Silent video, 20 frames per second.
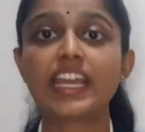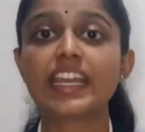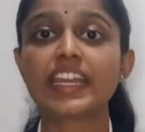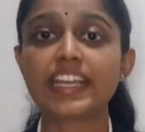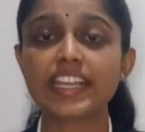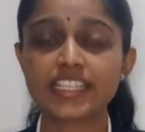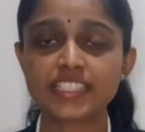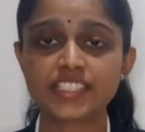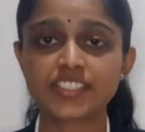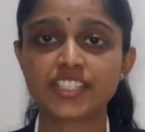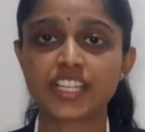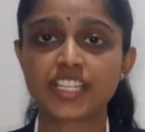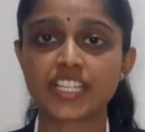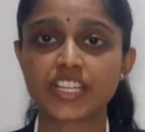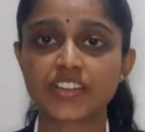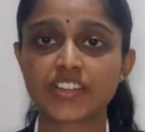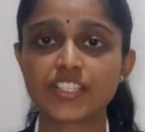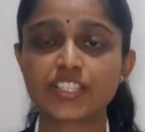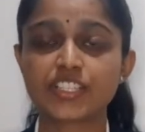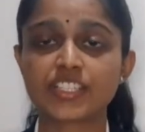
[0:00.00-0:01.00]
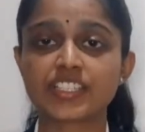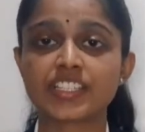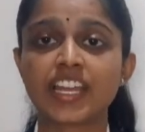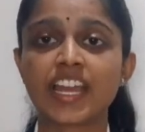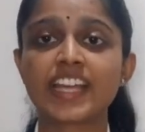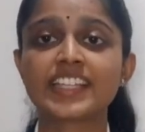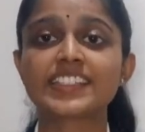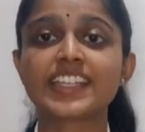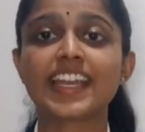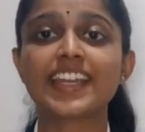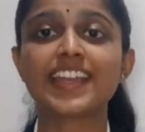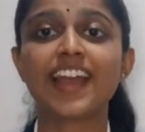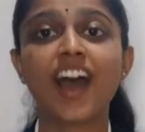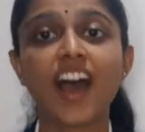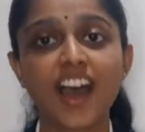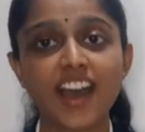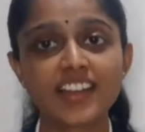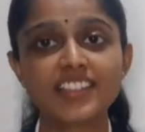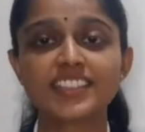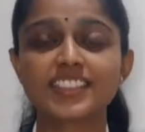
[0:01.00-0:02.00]
Each generation has
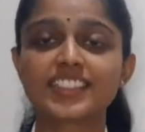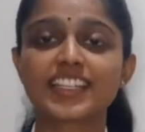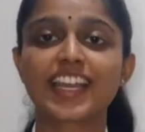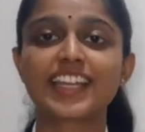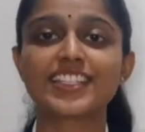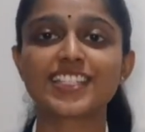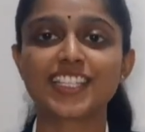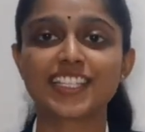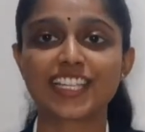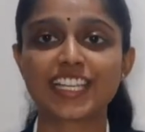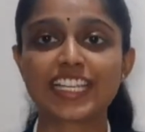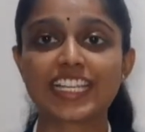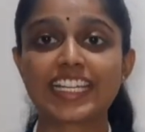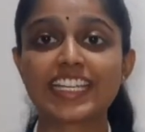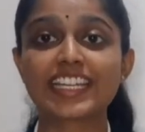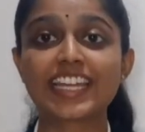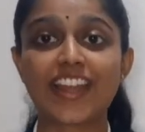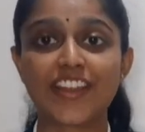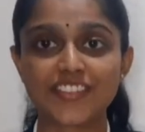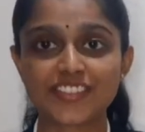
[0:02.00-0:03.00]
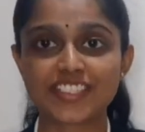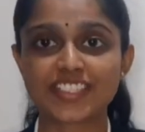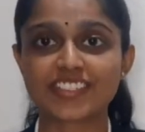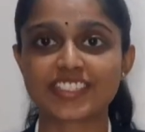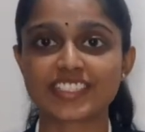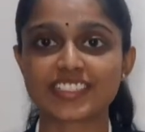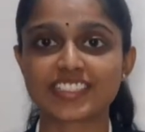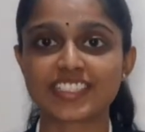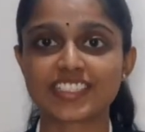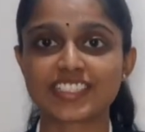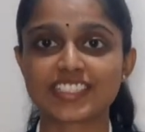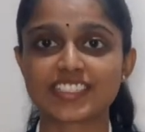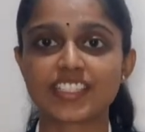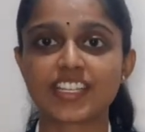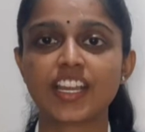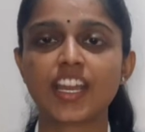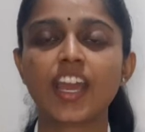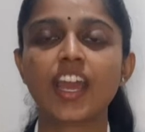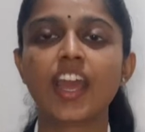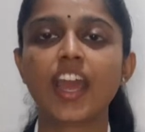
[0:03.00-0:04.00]
enhanced cancer-killing characteristics.
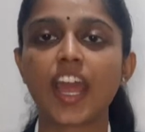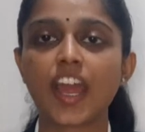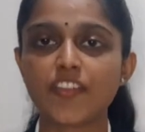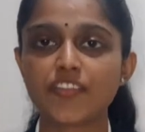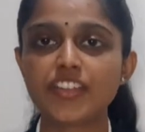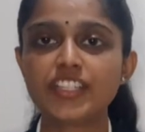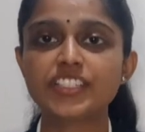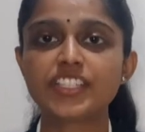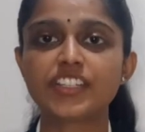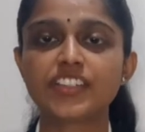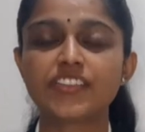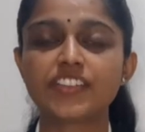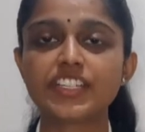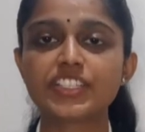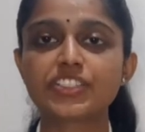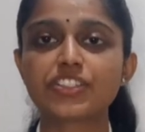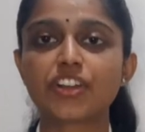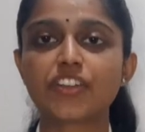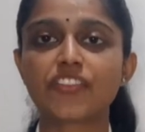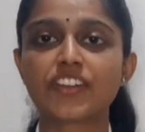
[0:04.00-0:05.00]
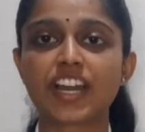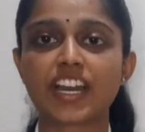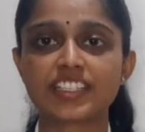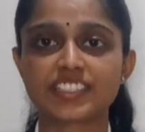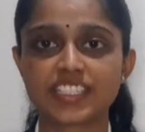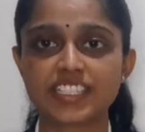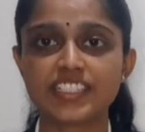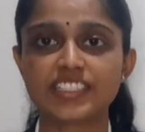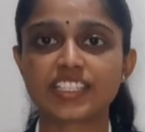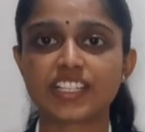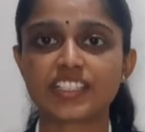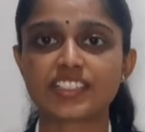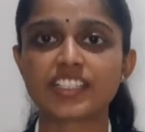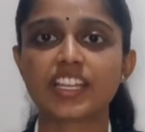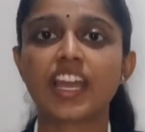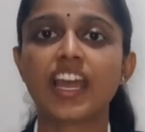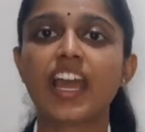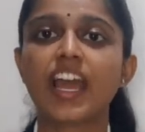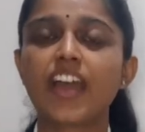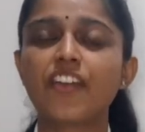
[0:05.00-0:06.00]
Every generation of CAR T-cells
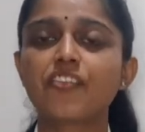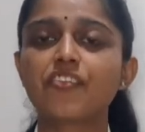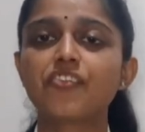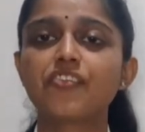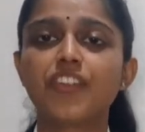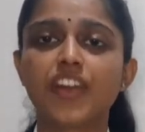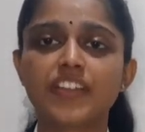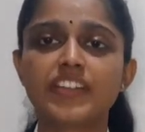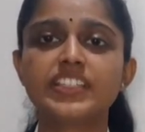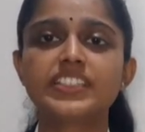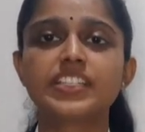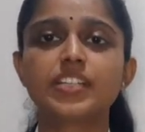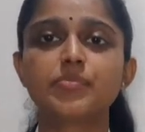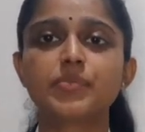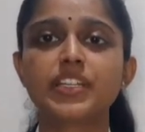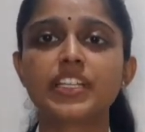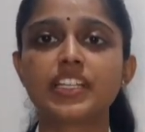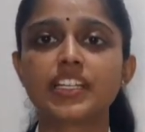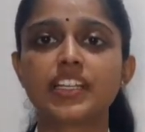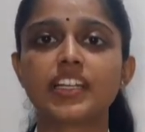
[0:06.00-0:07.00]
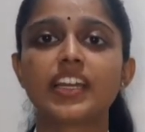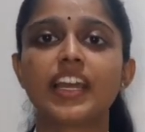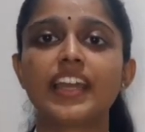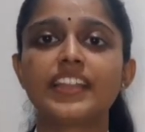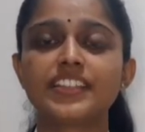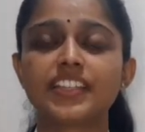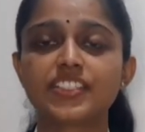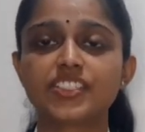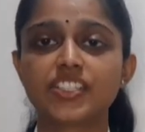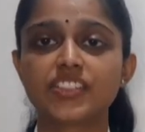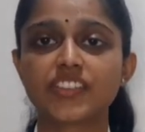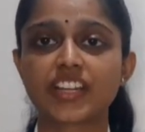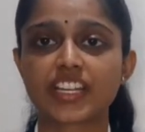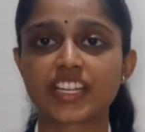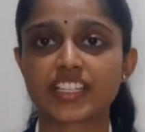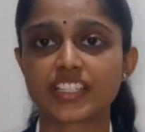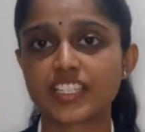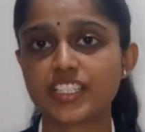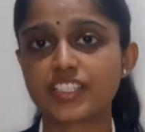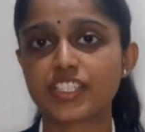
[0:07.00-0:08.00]
has very similar antigen
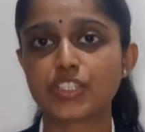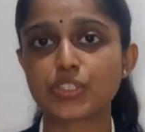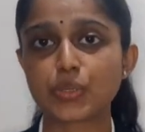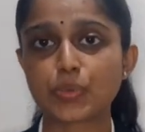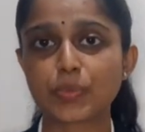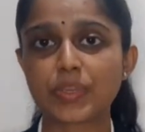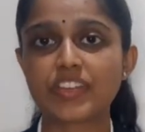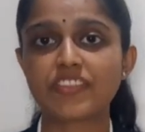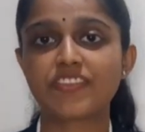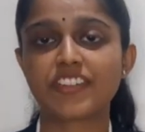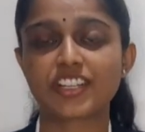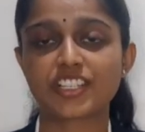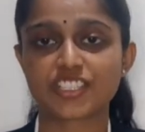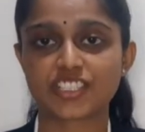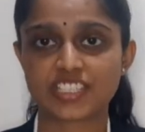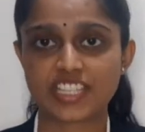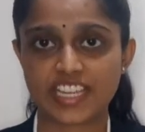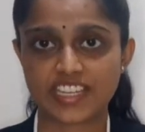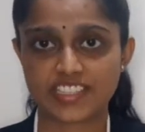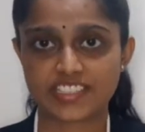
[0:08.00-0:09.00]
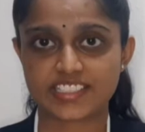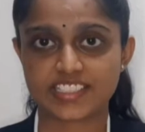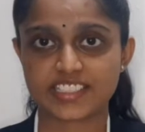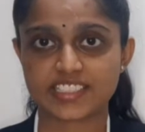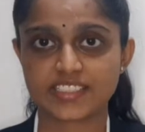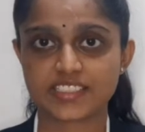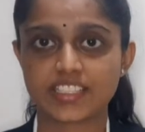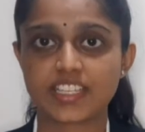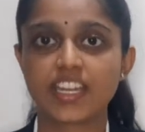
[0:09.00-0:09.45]
recognition domain functionality.